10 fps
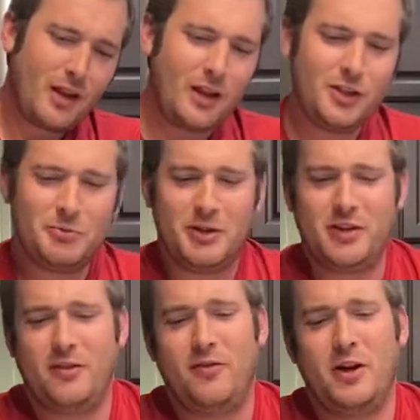Smells
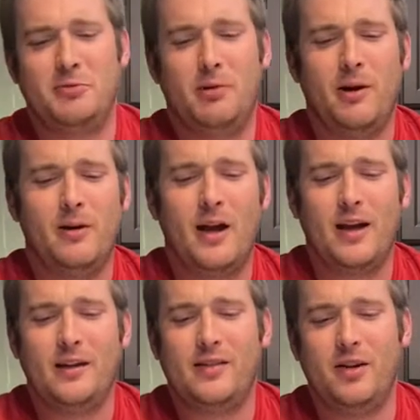like fresh beer. I
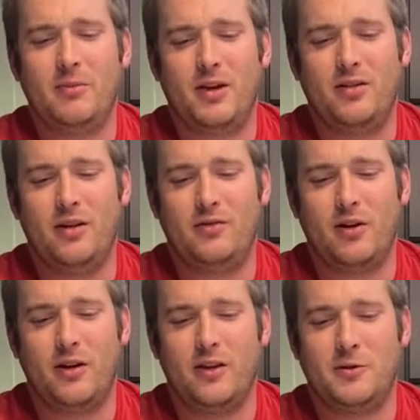could see myself
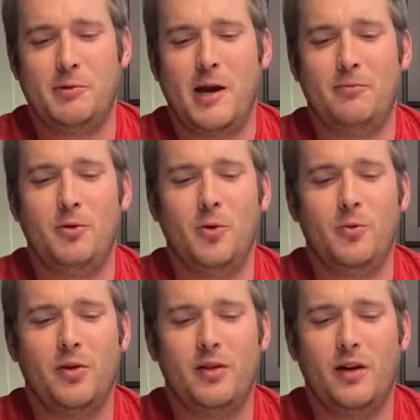drinking this bad boy
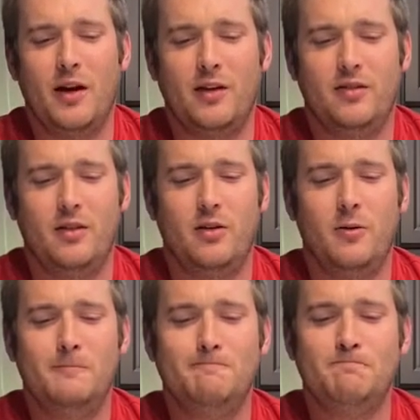with a nice
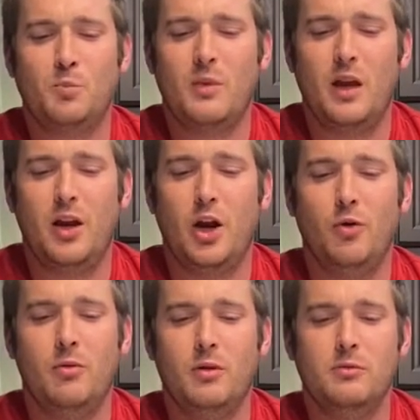little, you know,
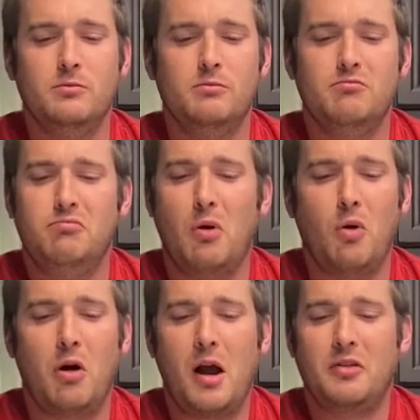
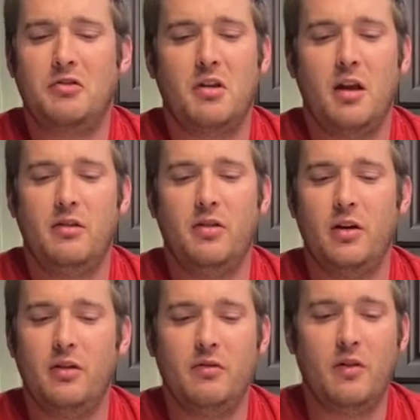porterhouse steak
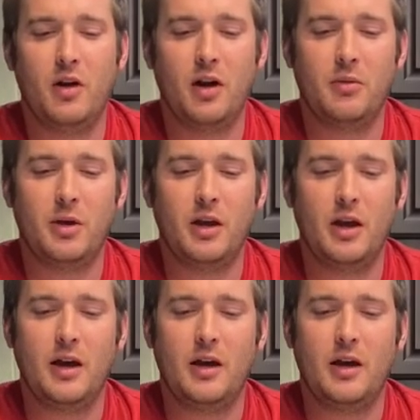sitting in front of me.